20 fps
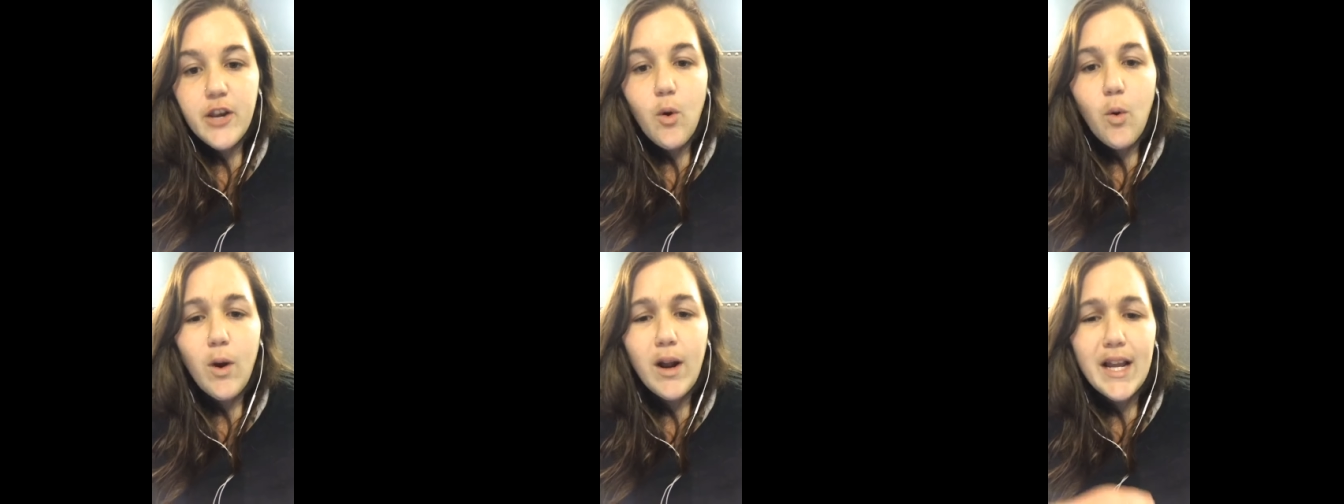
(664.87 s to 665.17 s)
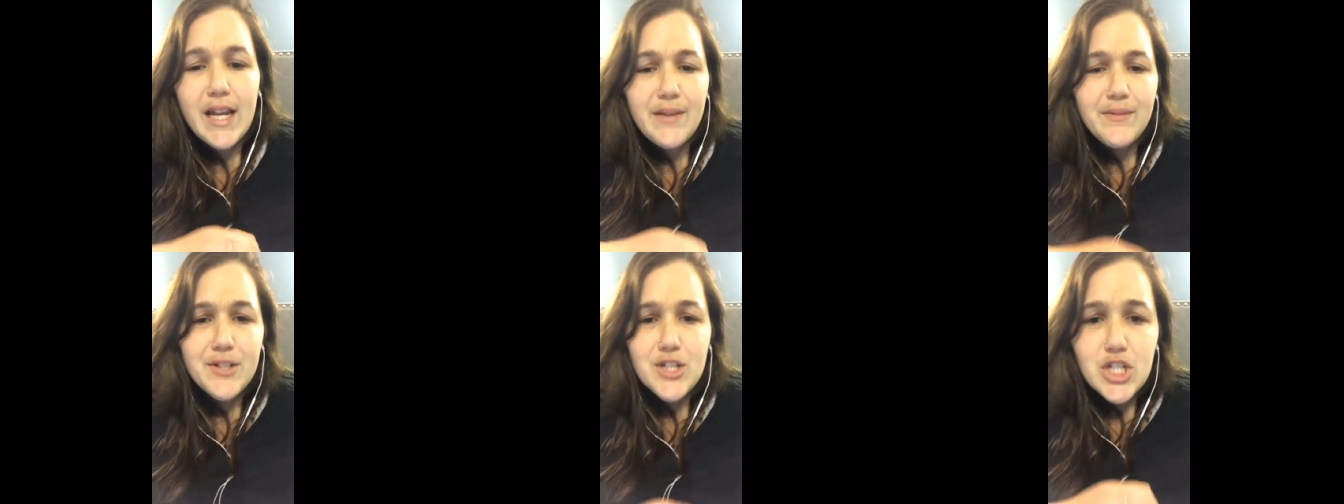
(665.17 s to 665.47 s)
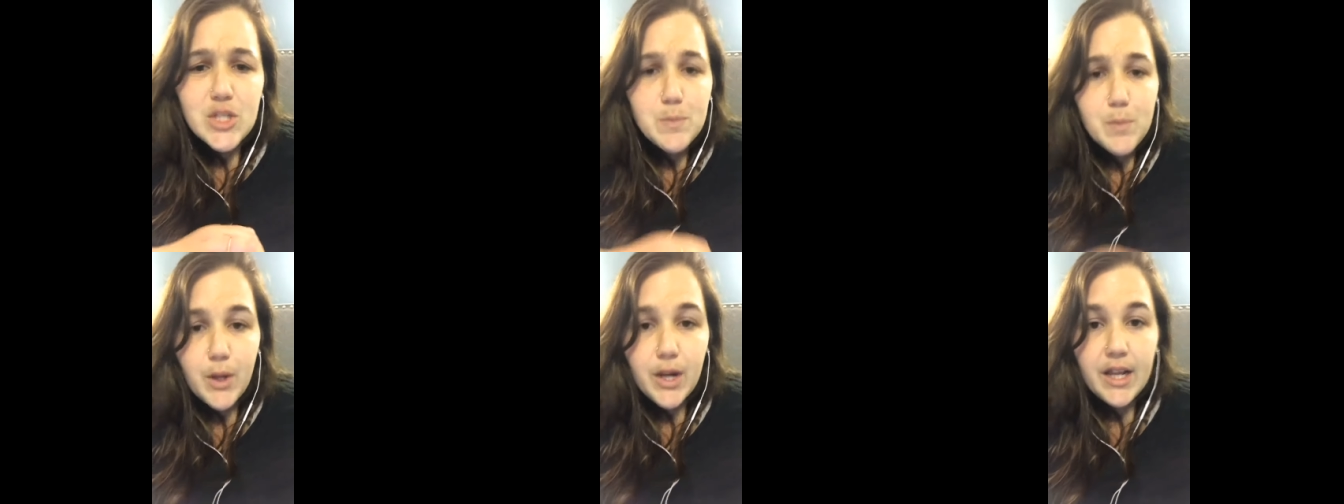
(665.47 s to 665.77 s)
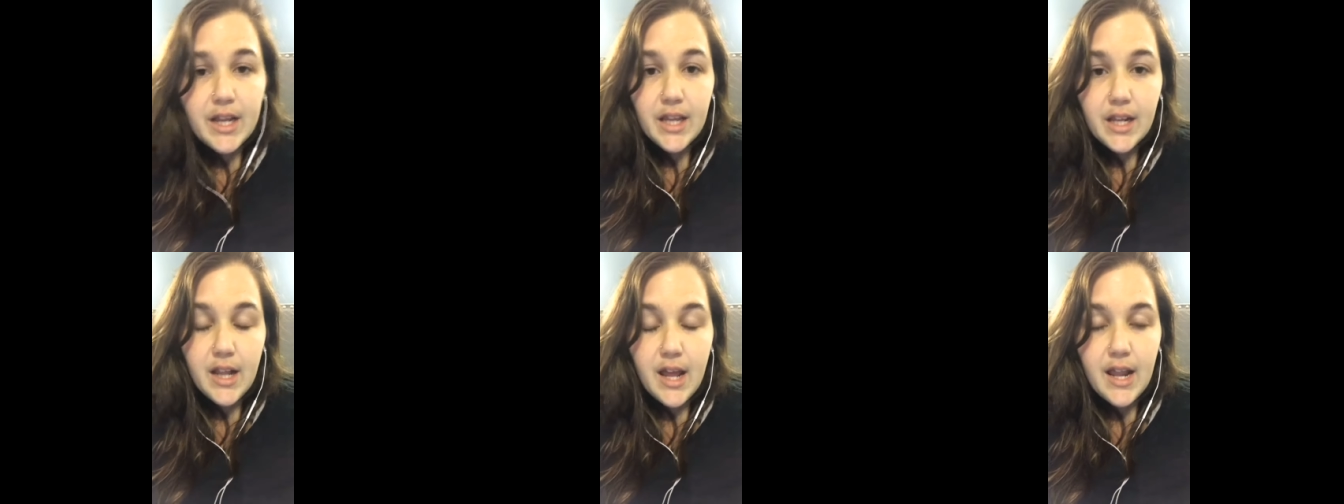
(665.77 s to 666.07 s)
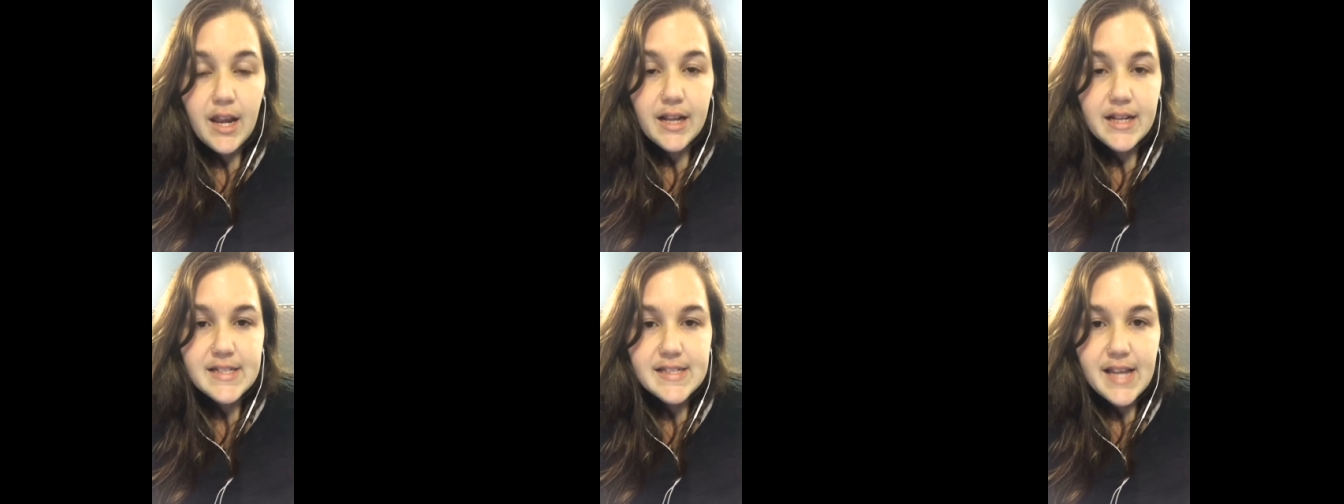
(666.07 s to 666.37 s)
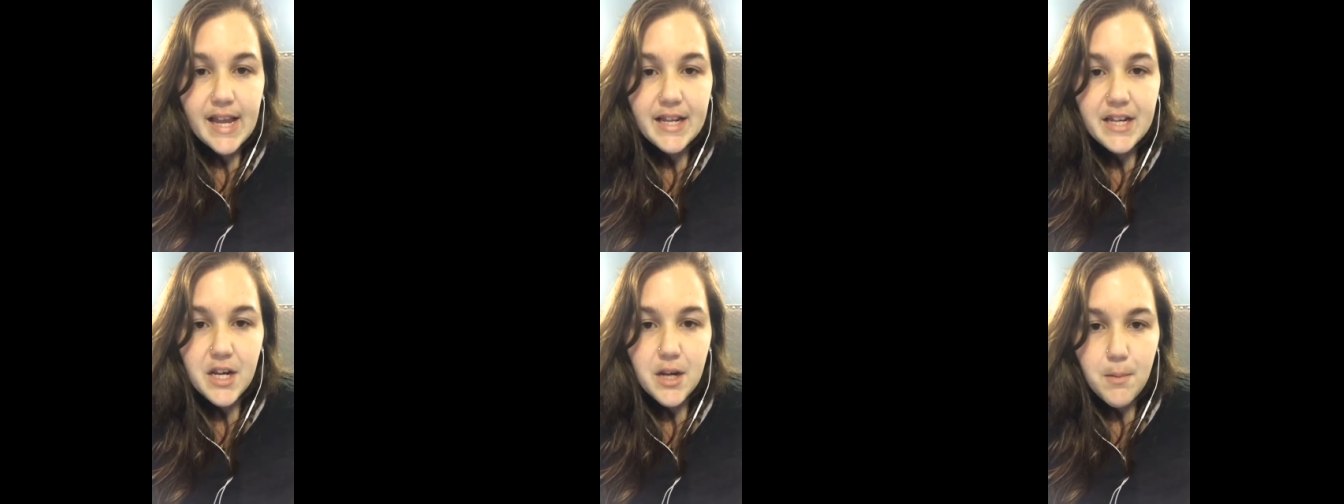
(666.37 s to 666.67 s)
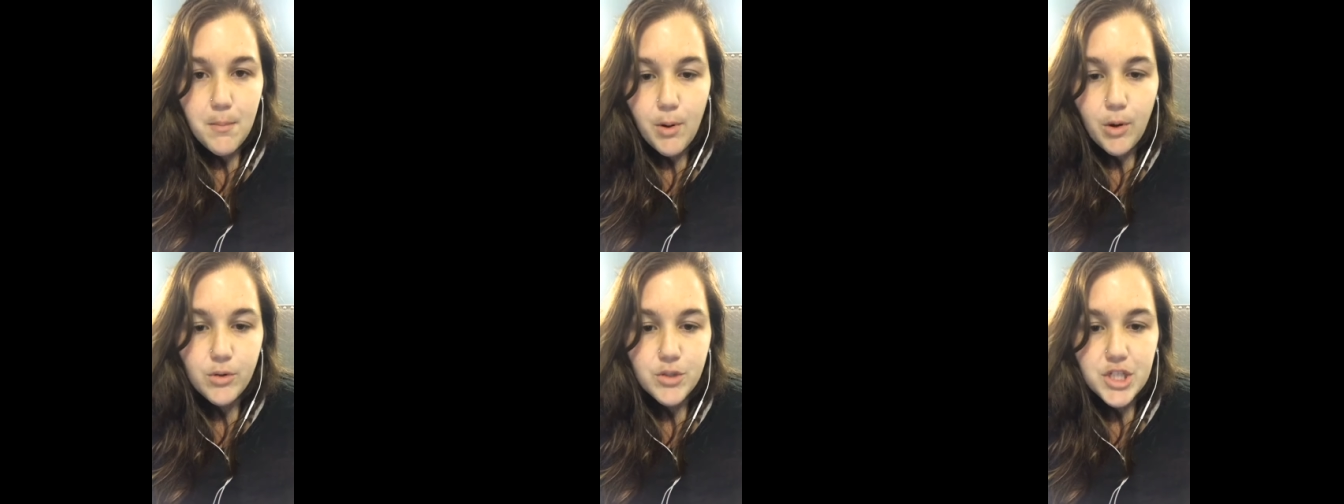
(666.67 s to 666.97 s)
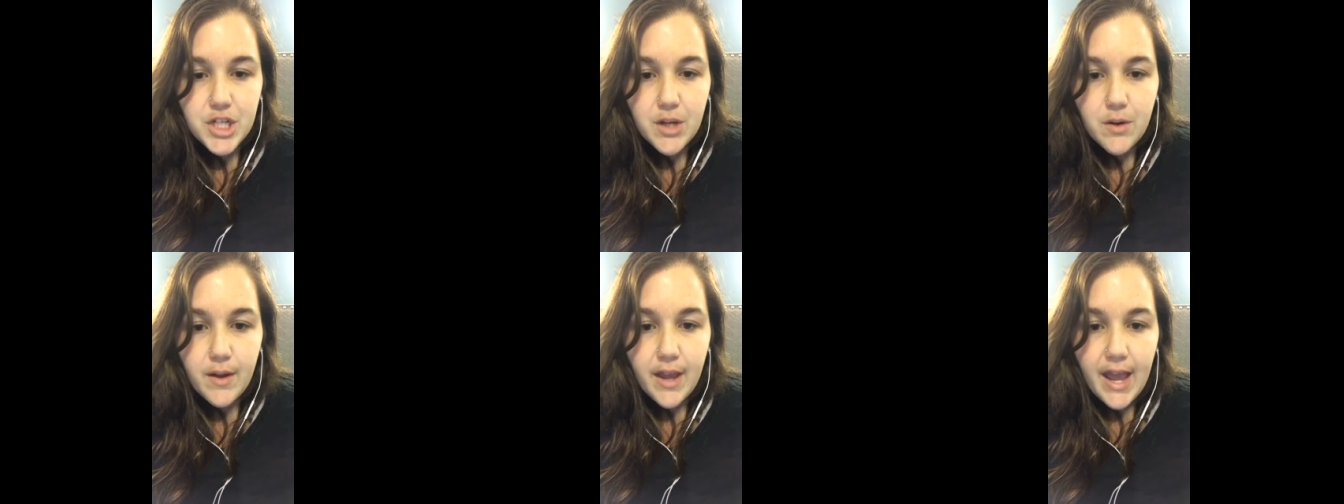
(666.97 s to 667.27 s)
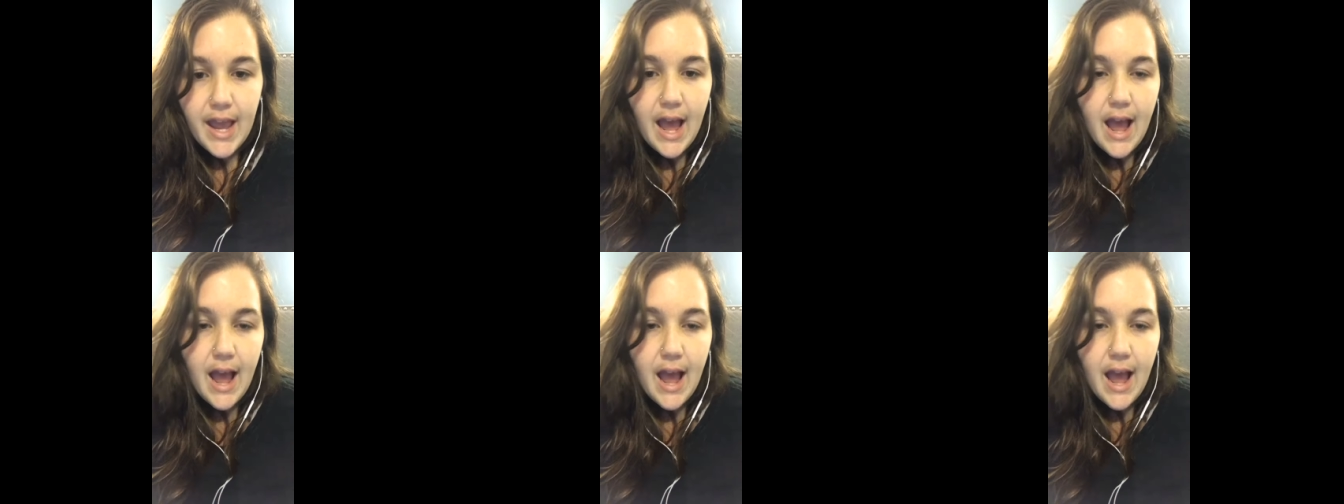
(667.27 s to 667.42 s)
or even just putting an excited emoji, okay?